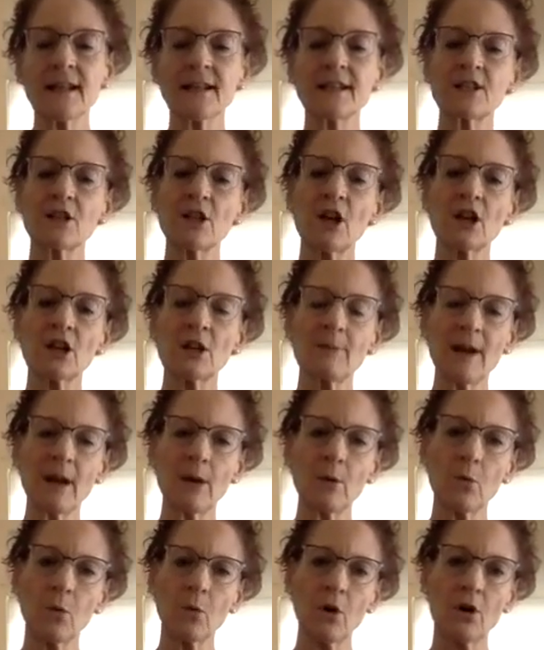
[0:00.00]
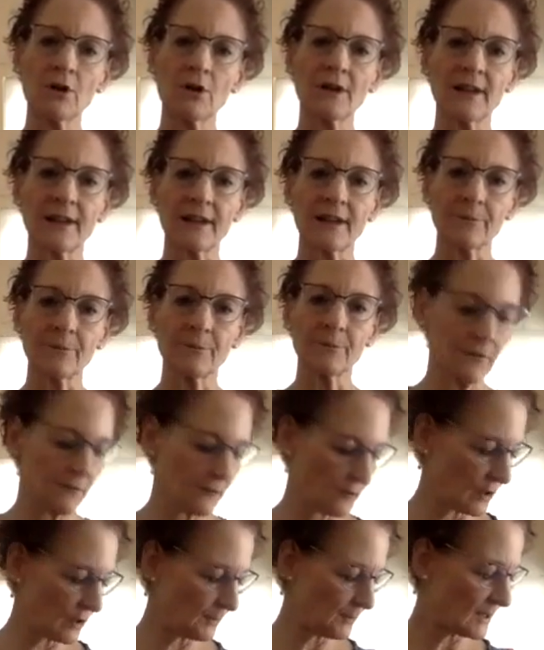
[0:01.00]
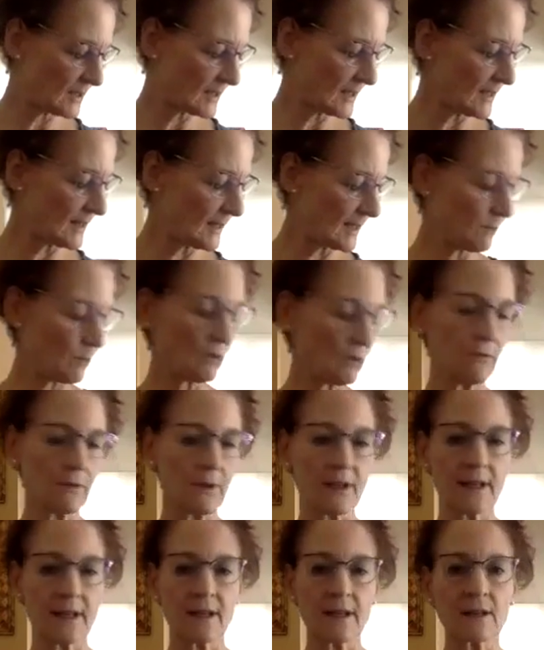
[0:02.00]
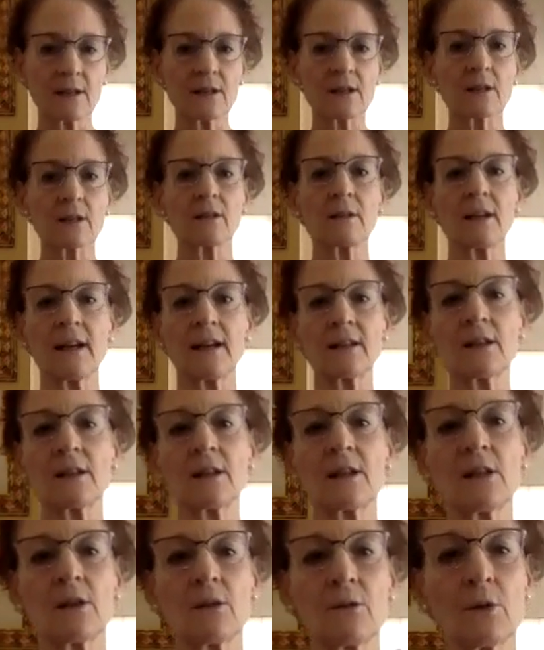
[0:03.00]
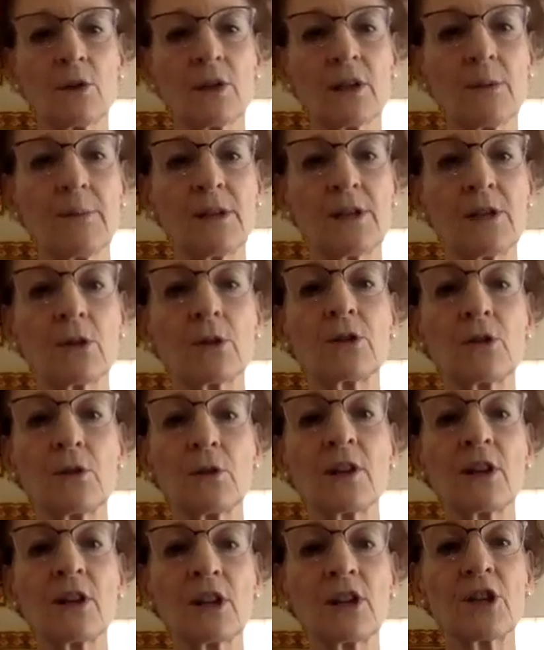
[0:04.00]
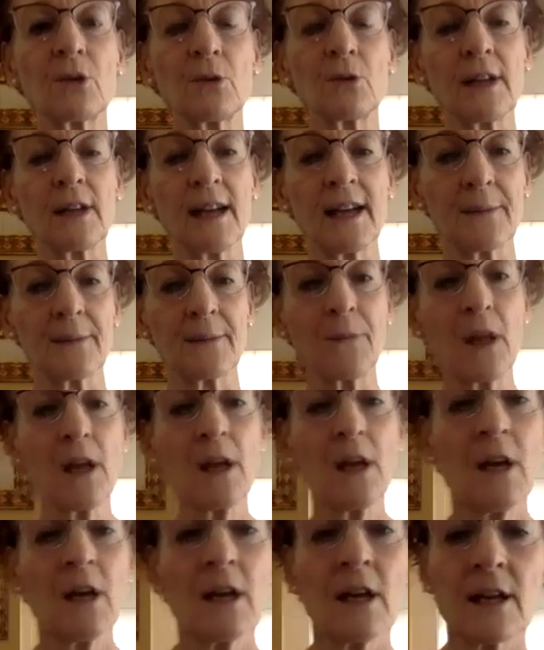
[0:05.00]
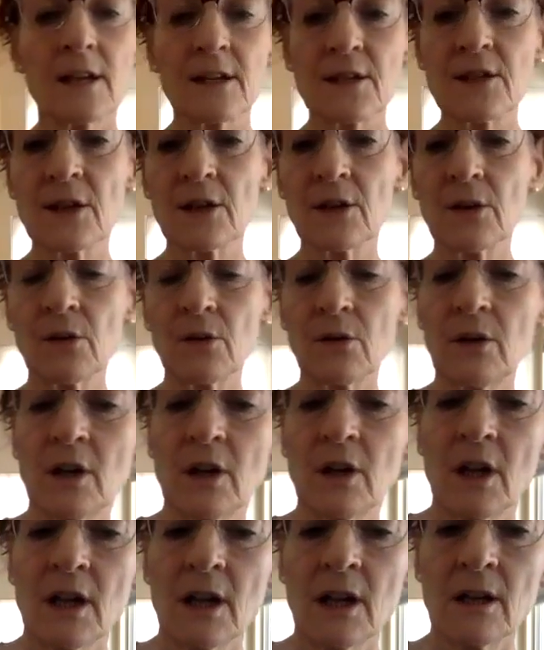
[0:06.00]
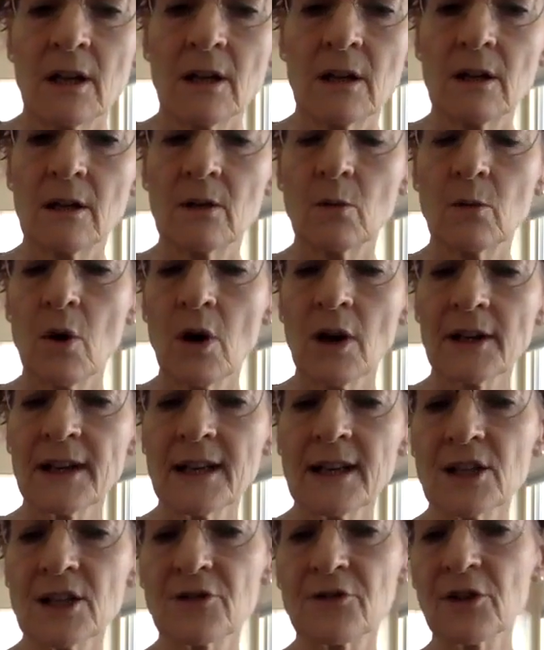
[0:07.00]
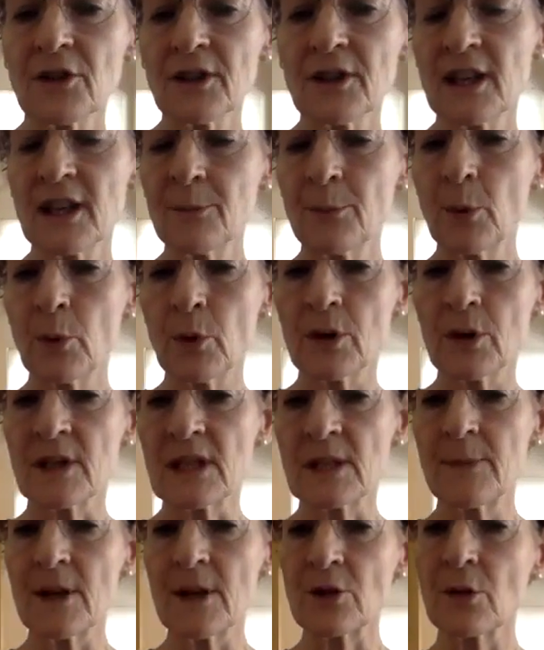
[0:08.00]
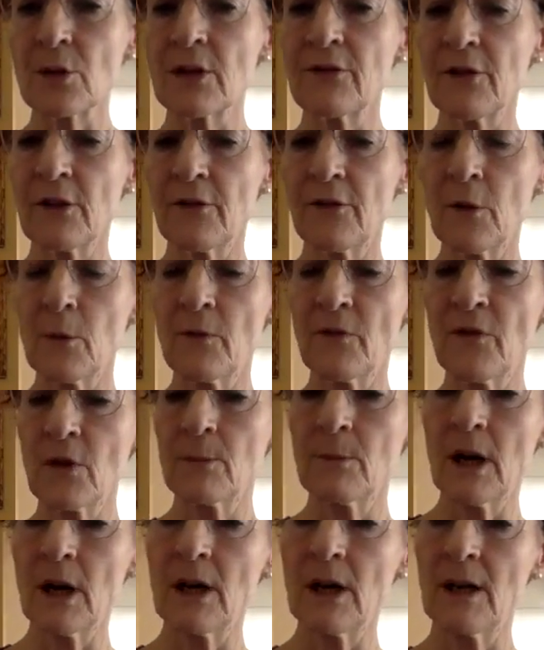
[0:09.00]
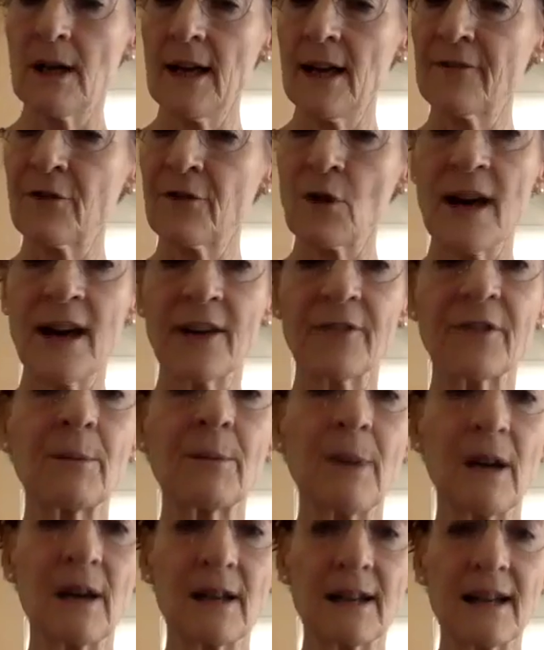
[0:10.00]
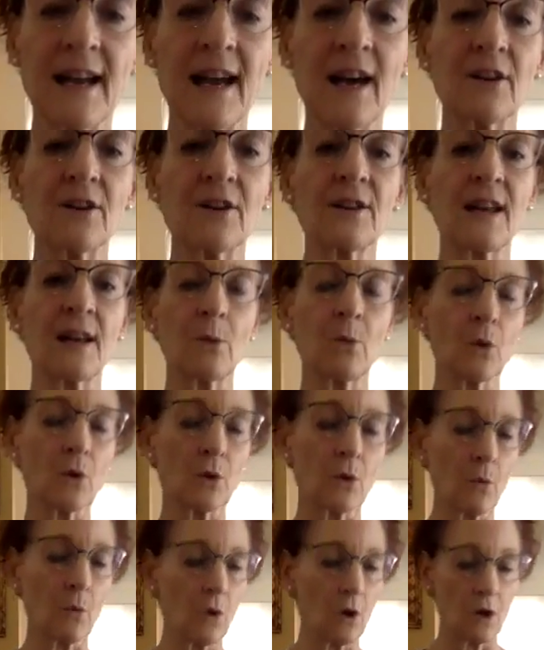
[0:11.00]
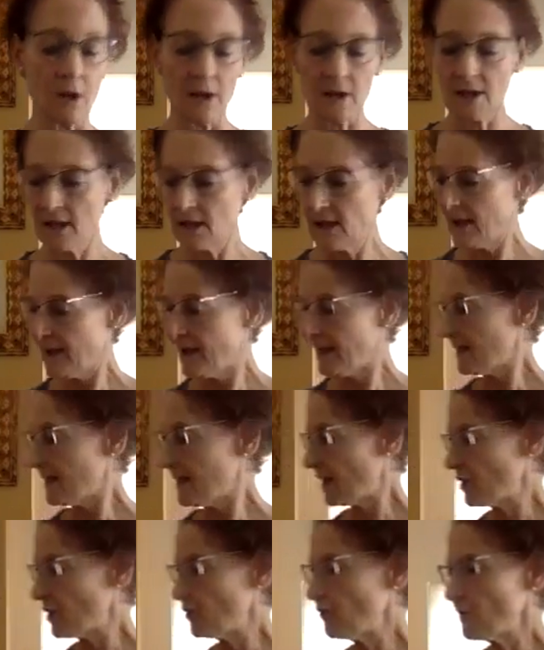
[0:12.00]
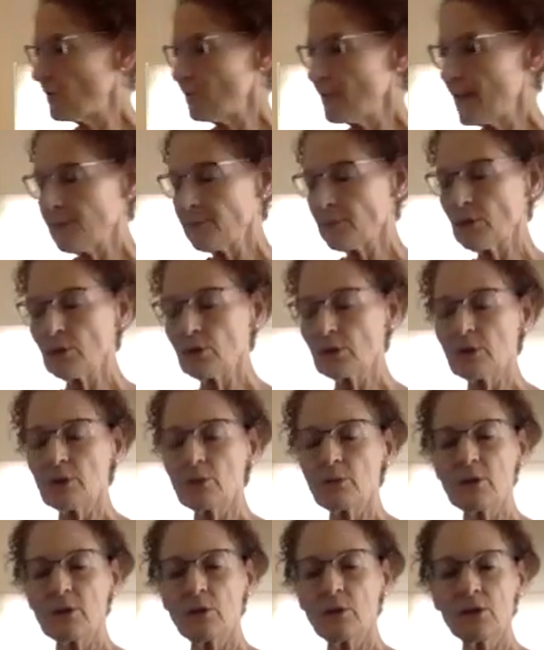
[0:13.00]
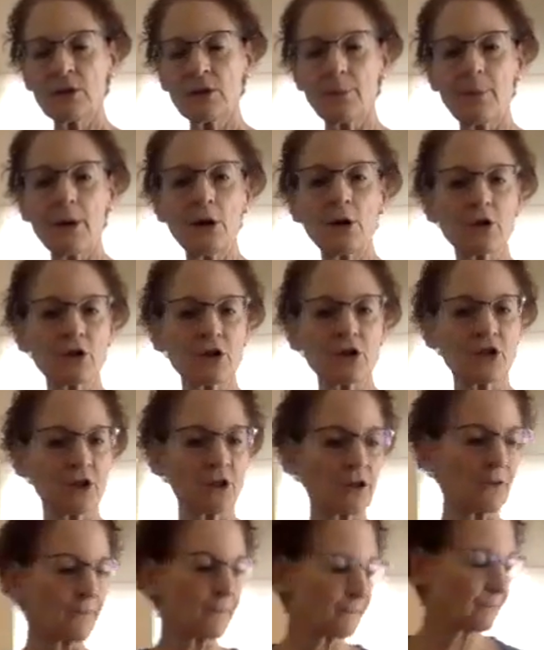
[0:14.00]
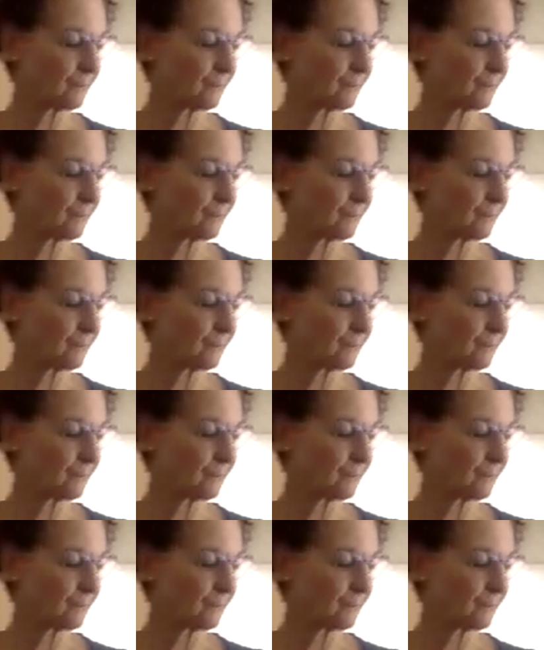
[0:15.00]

talk about walking because I think we're running out, we're going to be doing a Q&A. And so walking is really important, especially for everybody. How do they walk? Now, you remember on the poster,